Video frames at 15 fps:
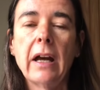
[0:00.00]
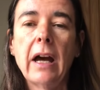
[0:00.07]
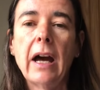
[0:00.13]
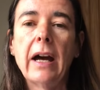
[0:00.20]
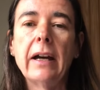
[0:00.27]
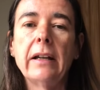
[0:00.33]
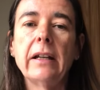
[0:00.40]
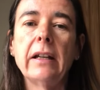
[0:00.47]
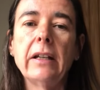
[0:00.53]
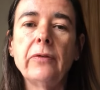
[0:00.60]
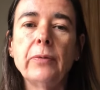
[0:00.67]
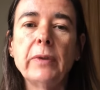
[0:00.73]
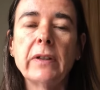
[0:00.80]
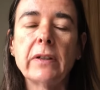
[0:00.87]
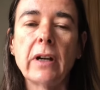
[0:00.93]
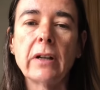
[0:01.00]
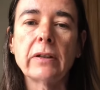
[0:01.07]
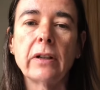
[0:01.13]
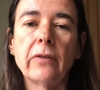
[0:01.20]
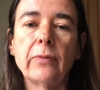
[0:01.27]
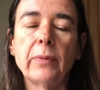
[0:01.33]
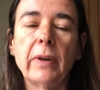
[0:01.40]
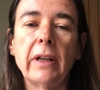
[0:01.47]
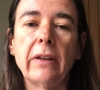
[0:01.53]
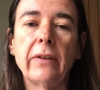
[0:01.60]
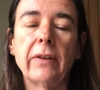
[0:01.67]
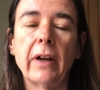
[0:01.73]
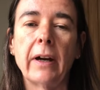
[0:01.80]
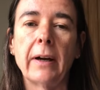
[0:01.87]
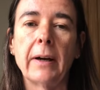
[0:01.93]
And if we start off with
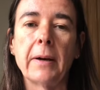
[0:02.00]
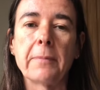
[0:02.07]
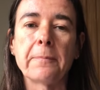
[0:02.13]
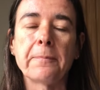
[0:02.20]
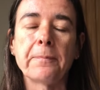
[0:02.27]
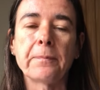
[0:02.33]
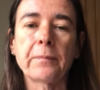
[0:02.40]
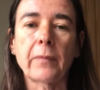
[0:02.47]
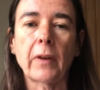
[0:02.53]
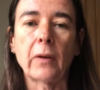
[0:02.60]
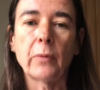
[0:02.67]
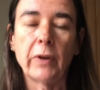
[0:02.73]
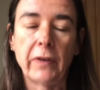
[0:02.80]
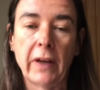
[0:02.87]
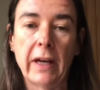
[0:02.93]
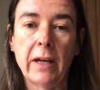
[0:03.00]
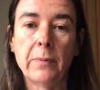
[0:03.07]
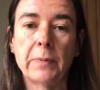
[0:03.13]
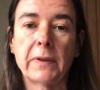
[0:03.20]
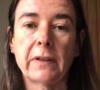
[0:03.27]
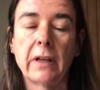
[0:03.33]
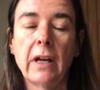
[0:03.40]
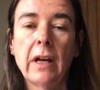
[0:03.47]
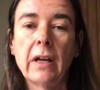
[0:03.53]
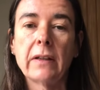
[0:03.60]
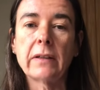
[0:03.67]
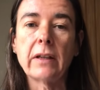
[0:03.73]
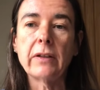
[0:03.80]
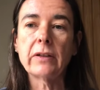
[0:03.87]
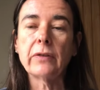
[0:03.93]
the hips,
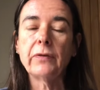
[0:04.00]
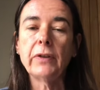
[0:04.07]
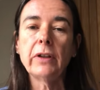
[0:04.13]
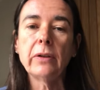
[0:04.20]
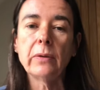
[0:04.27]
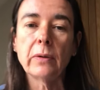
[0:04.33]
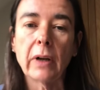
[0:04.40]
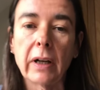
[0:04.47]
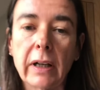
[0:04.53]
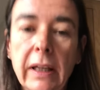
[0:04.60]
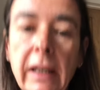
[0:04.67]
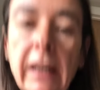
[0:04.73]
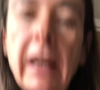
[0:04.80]
so there's a few key